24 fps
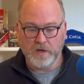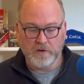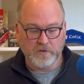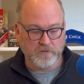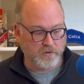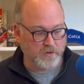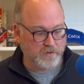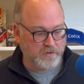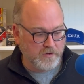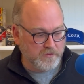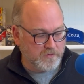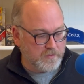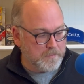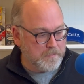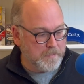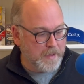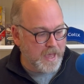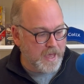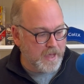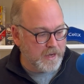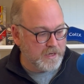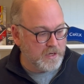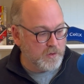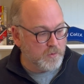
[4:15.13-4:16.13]
So it doesn't
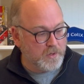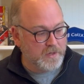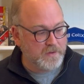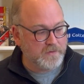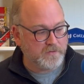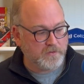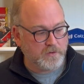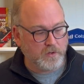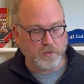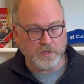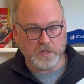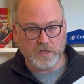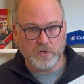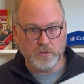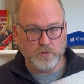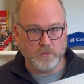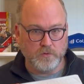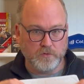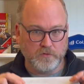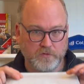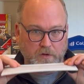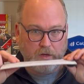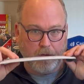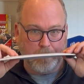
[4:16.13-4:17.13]
matter. You can still
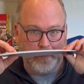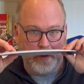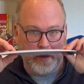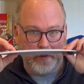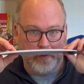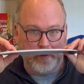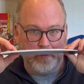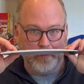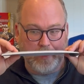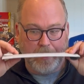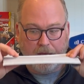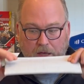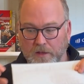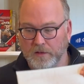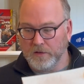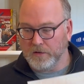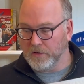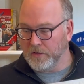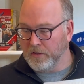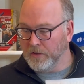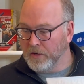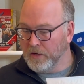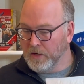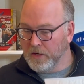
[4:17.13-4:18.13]
use a bubble
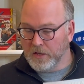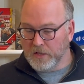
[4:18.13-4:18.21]
mailer.